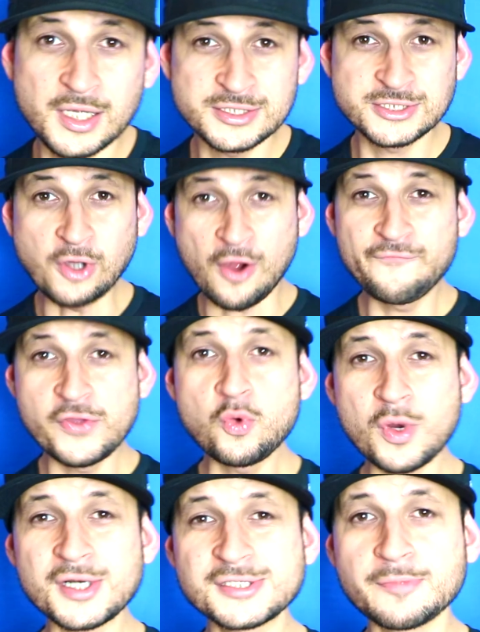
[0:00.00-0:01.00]
So if you
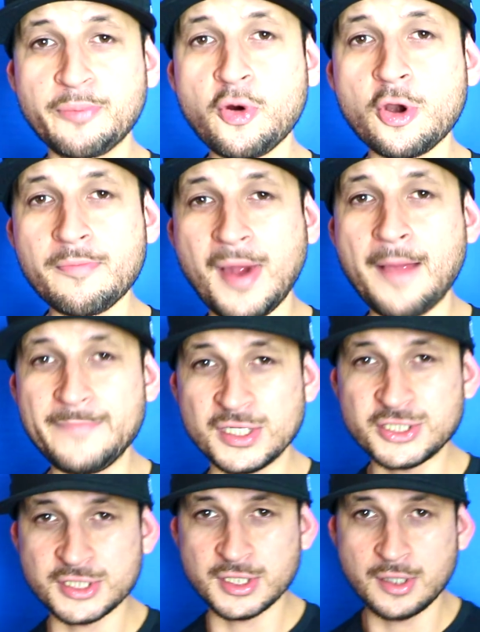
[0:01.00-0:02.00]
want to support my
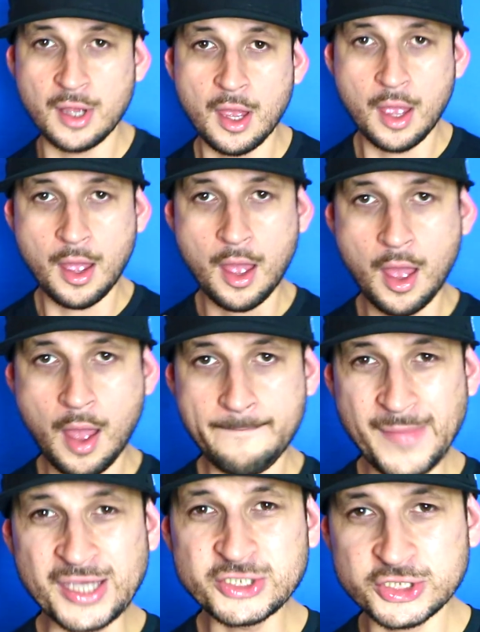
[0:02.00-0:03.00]
mission,
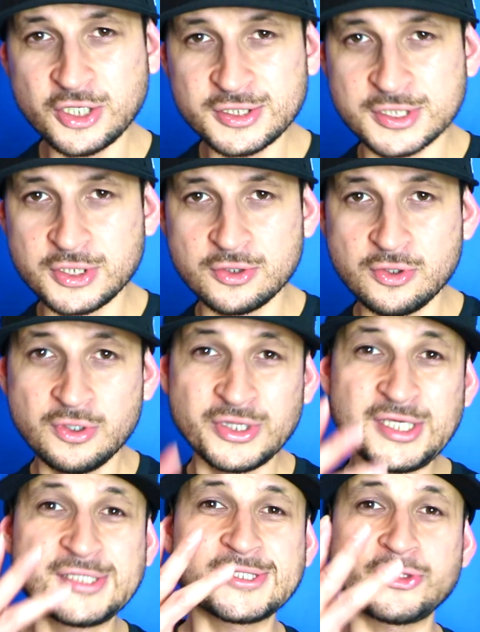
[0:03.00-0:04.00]
make sure to do
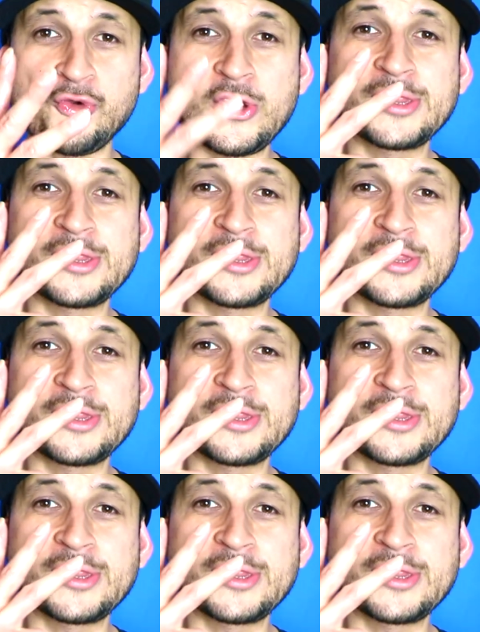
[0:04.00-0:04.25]
these three